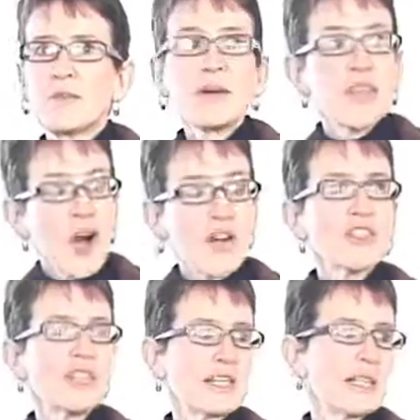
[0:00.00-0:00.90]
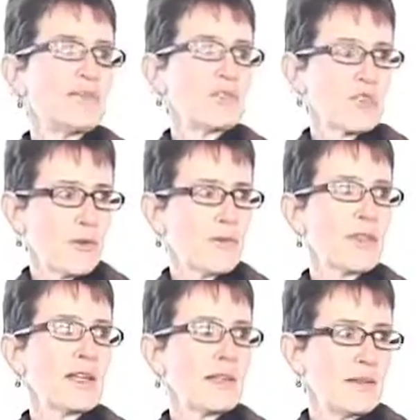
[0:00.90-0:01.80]
Well, the arsenic levels are over
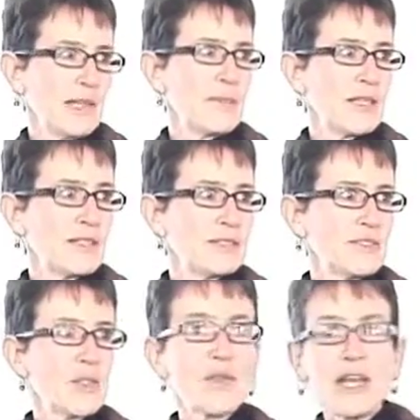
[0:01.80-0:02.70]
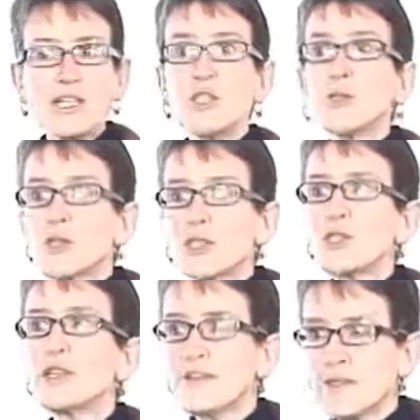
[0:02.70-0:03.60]
the limit. So they had used
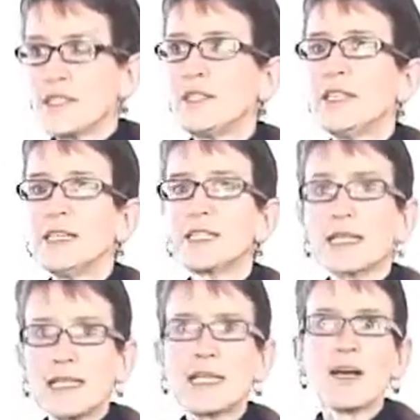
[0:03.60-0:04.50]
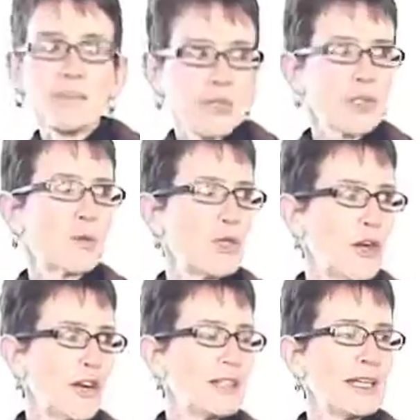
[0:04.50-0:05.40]
dirty fill to clean up the
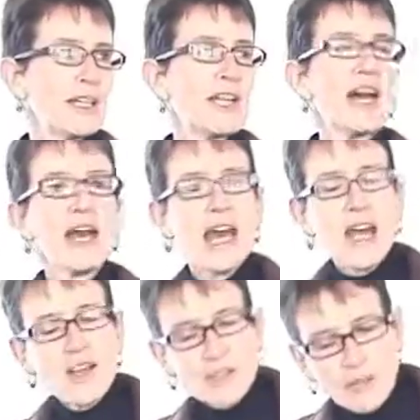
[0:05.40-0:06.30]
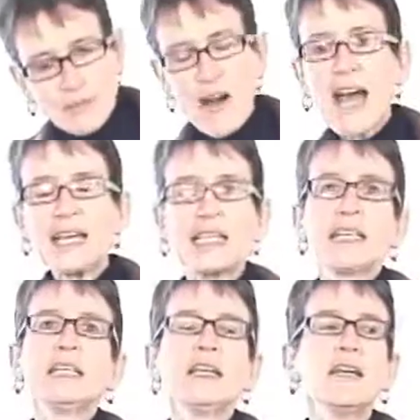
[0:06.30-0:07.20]
schoolyard. So
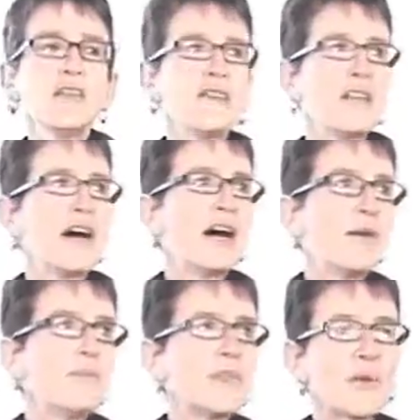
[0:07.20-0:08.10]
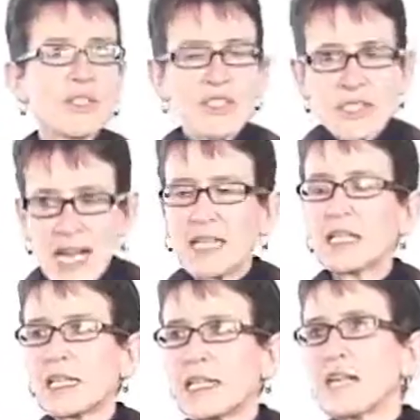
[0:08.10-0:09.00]
finally, there was a
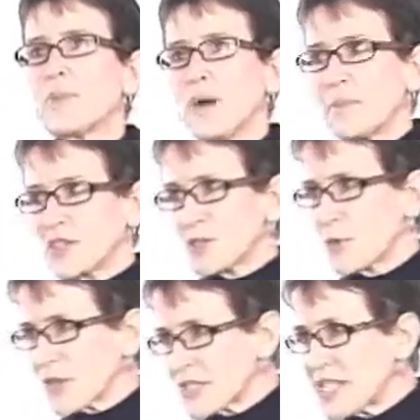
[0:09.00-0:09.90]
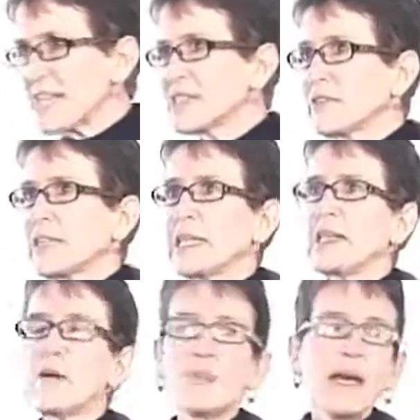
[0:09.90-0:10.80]
second cleanup, a much more extensive
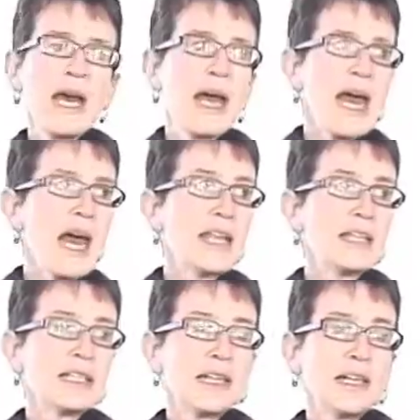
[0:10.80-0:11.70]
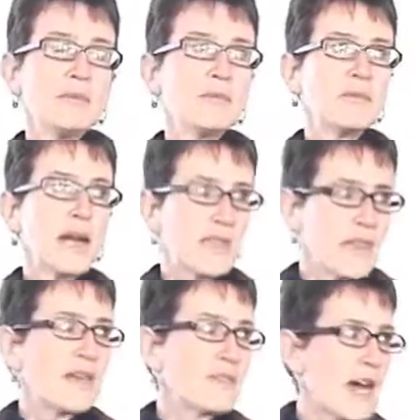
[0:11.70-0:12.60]
cleanup, and
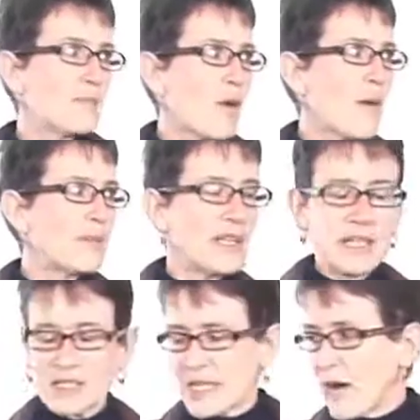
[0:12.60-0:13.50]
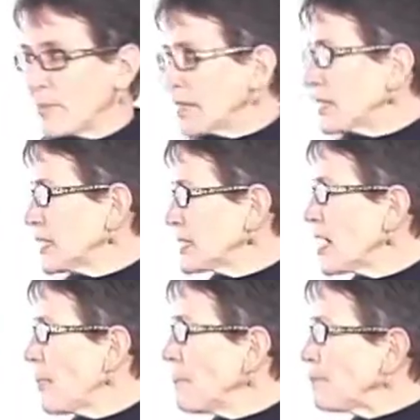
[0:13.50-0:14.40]
that property has now been cleaned
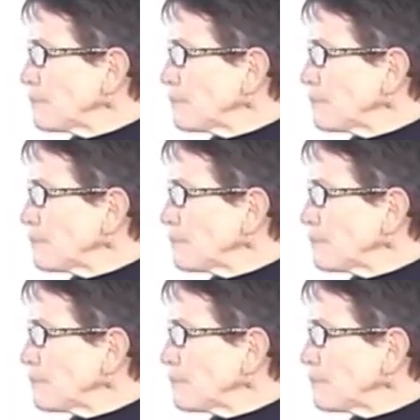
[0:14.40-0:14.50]
up.